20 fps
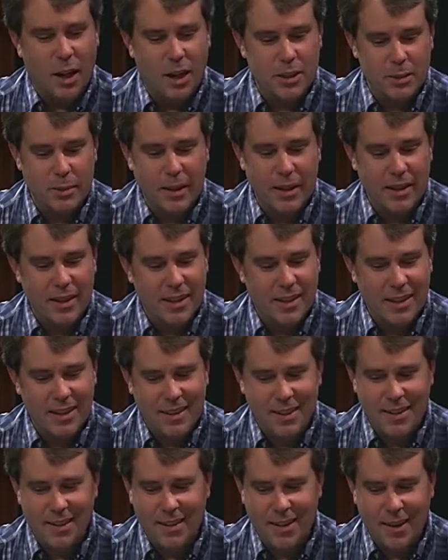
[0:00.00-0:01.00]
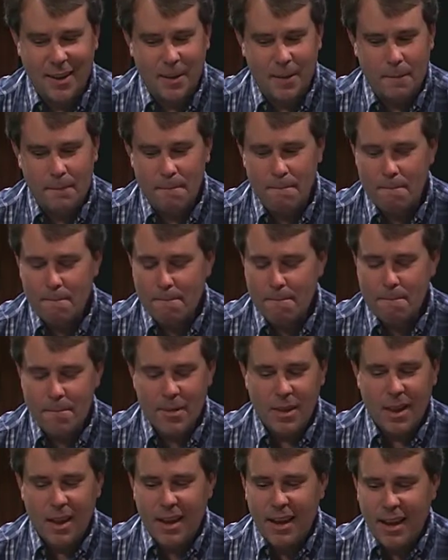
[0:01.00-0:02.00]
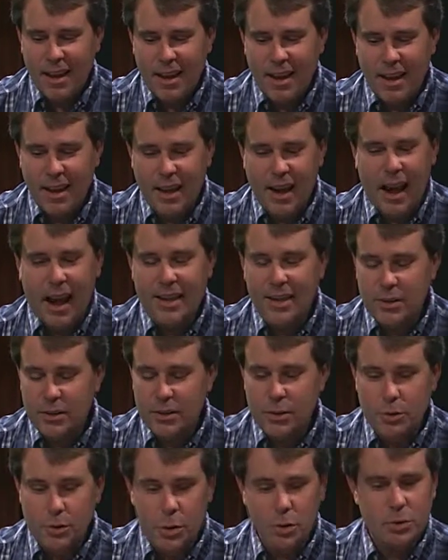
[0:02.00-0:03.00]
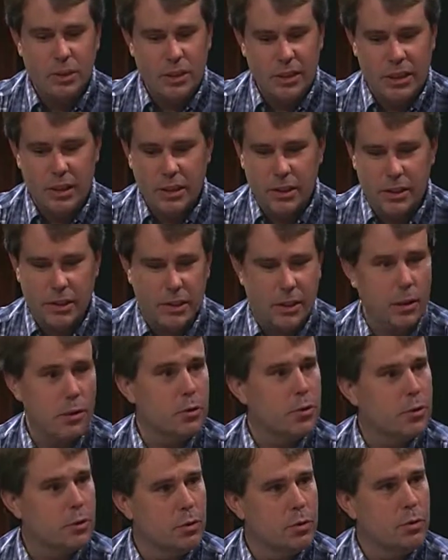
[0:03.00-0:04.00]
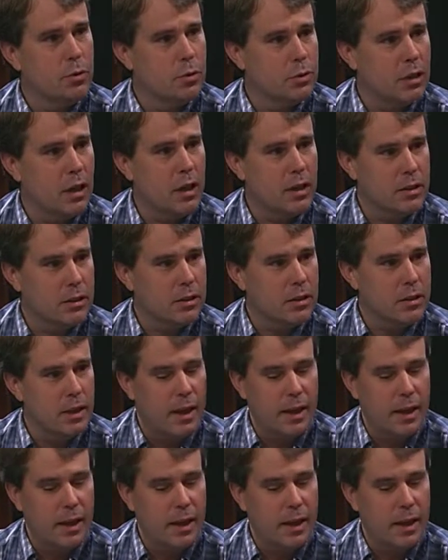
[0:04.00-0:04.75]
awesome. I. Uh, um, I, you don't see this at other schools, honestly.